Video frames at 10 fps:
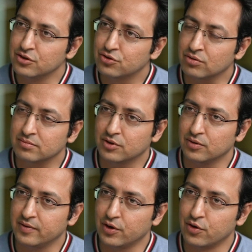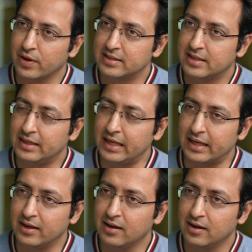So, when you look at
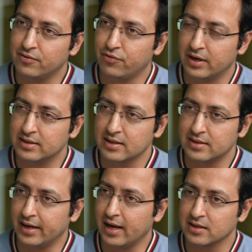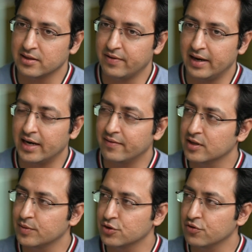city, for instance, India has a fairly
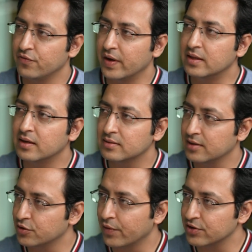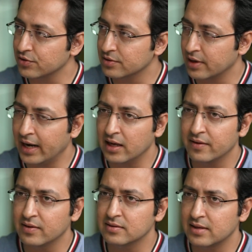diverse bunch of weather situations, right? And
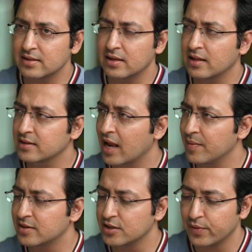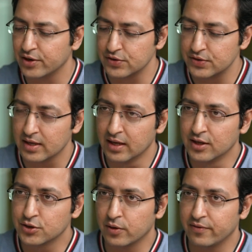even season and climate situations.
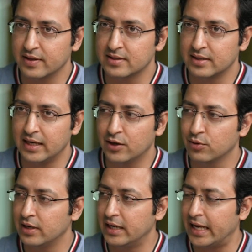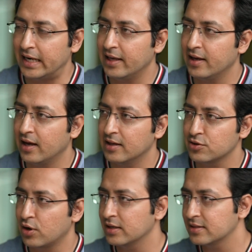So, if it's really cold in Delhi,
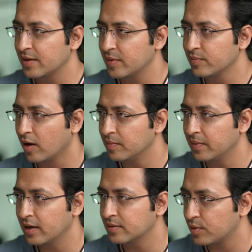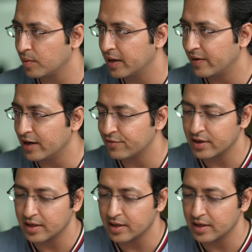it's not the same in Bombay. It's probably very different.